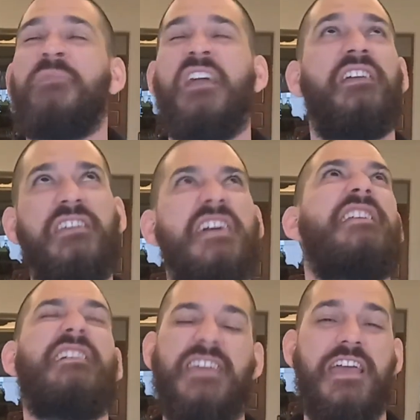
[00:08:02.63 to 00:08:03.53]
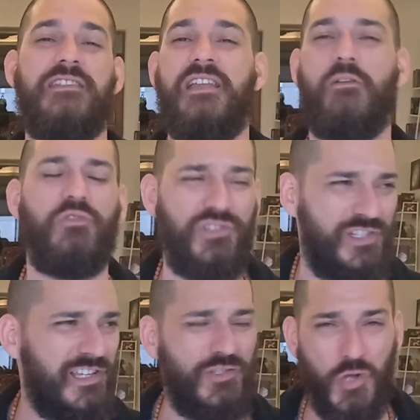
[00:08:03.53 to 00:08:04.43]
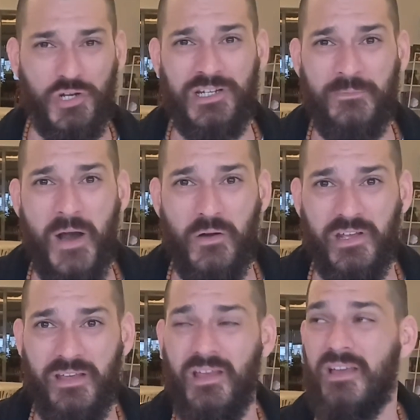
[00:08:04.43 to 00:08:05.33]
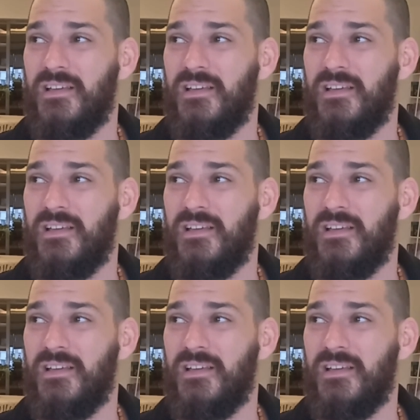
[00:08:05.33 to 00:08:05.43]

and again and again, and I was just talking about it